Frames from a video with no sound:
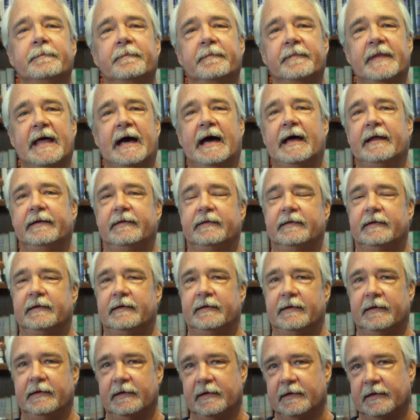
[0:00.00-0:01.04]
that
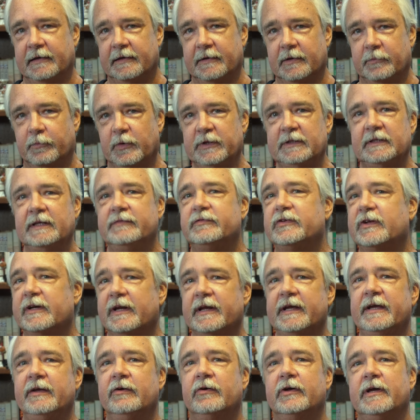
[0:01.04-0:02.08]
we lived in
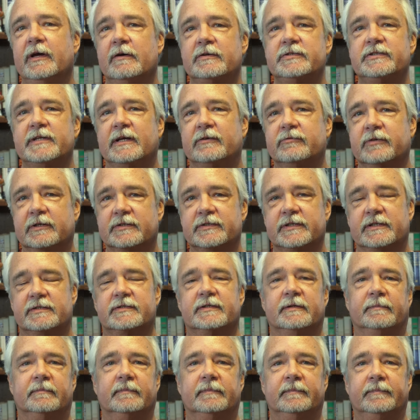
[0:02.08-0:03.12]
a heliocentric
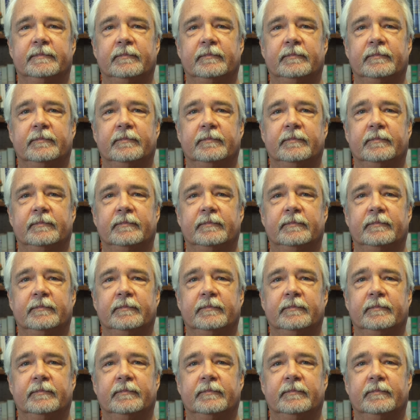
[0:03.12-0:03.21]
system,